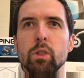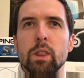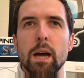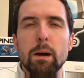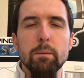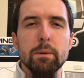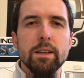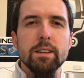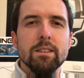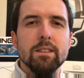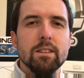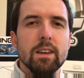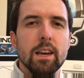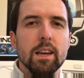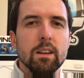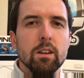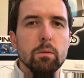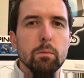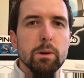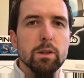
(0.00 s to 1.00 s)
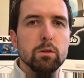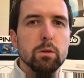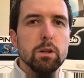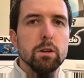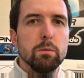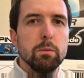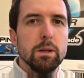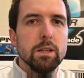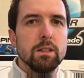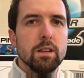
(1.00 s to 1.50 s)
That being said, my swing
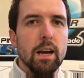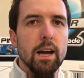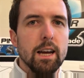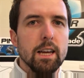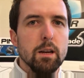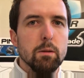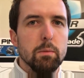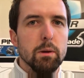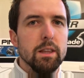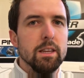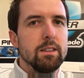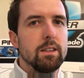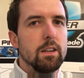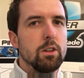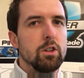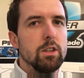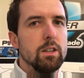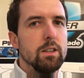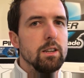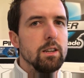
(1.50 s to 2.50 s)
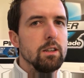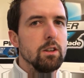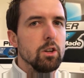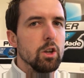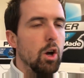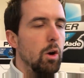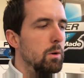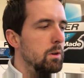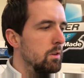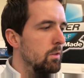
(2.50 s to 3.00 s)
speed's higher, but this actually didn't
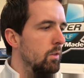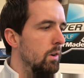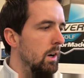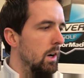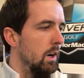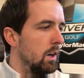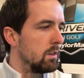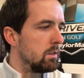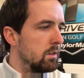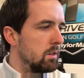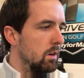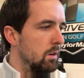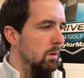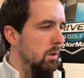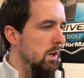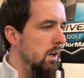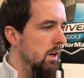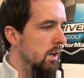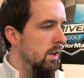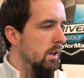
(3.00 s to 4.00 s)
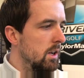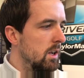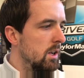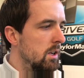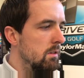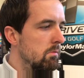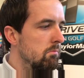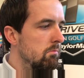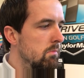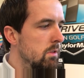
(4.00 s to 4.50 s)
go as far, so
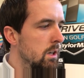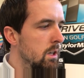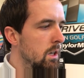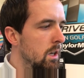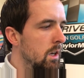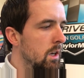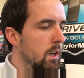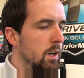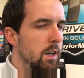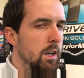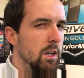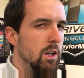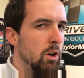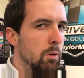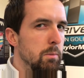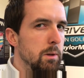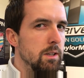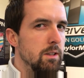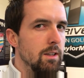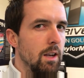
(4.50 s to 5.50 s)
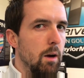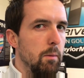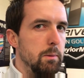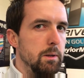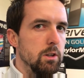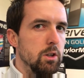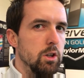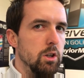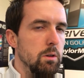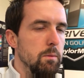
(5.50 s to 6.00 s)
could be a setup
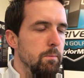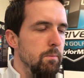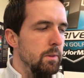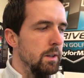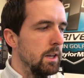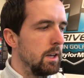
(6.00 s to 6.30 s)
issue.